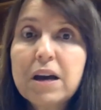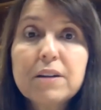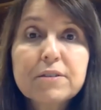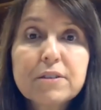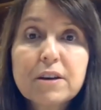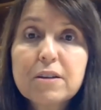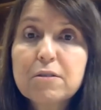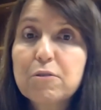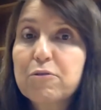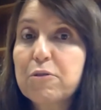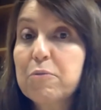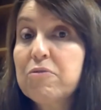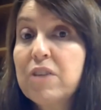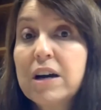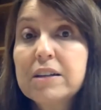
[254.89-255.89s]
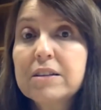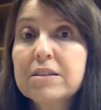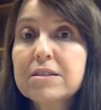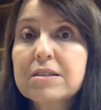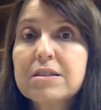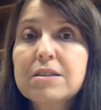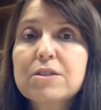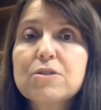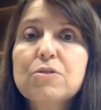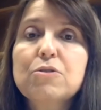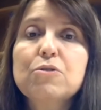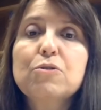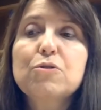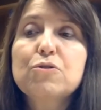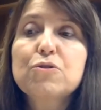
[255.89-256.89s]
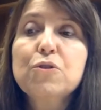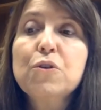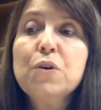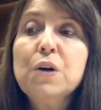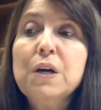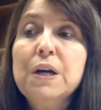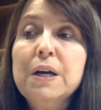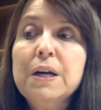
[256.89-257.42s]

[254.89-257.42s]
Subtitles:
healthcare or from finances or so.